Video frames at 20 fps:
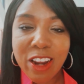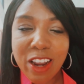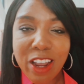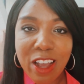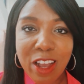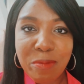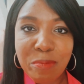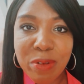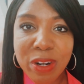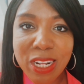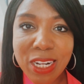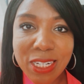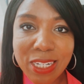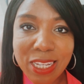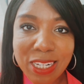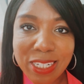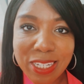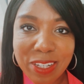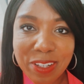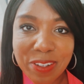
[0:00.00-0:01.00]
uh, pretty
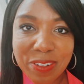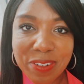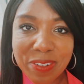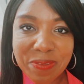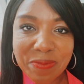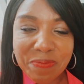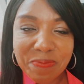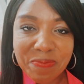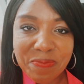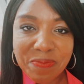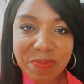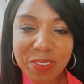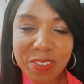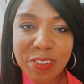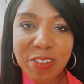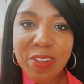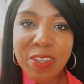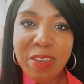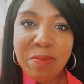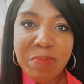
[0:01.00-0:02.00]
detailed. So
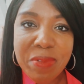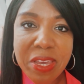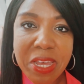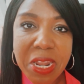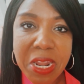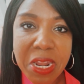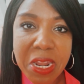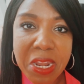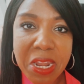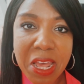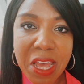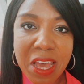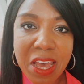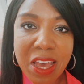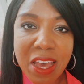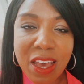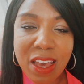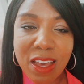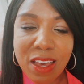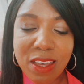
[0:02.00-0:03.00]
you give me a
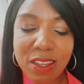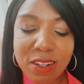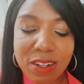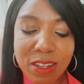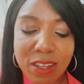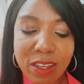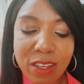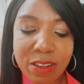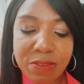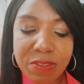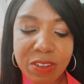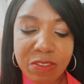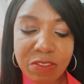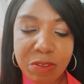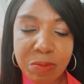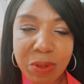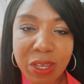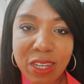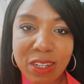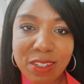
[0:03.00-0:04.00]
lot of
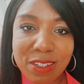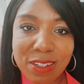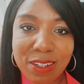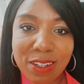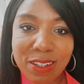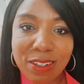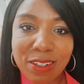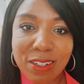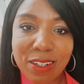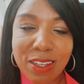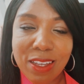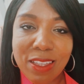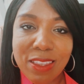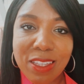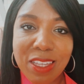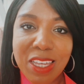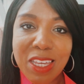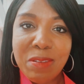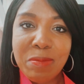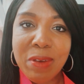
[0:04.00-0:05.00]
information in
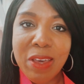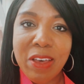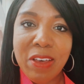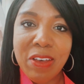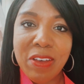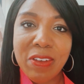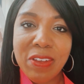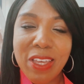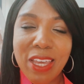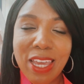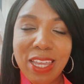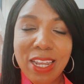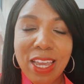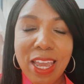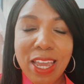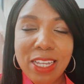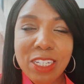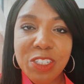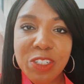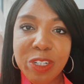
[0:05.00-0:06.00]
the email, and
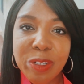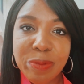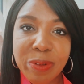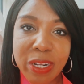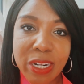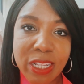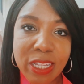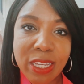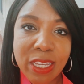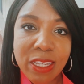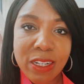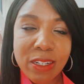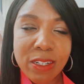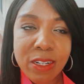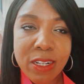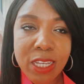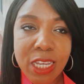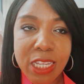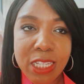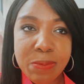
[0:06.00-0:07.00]
I enjoy reading it,
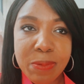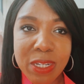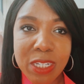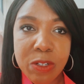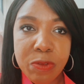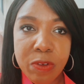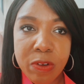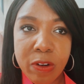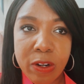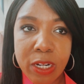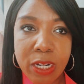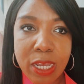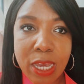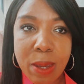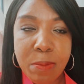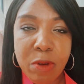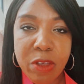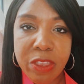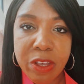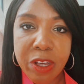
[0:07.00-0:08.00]
especially when
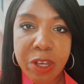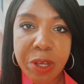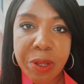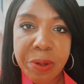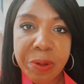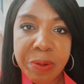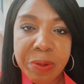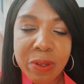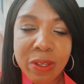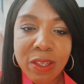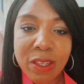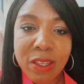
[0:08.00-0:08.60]
I'm on the go.